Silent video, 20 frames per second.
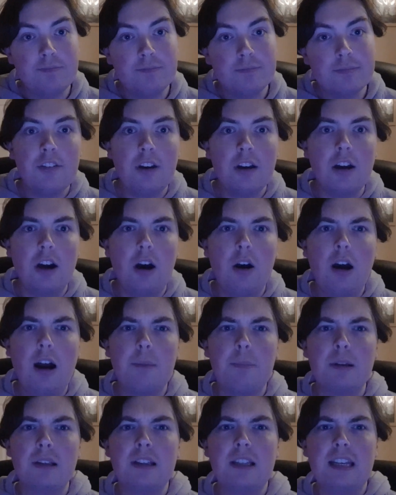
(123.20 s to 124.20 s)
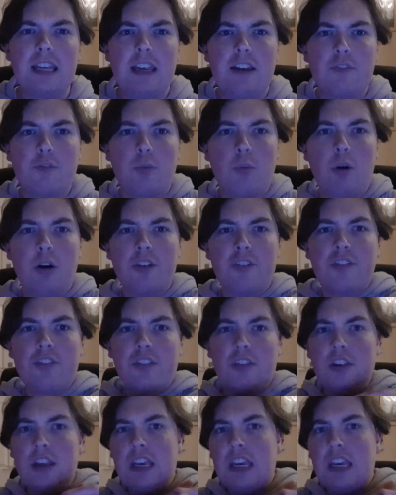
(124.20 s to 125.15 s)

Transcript: Next, I got, I believe, was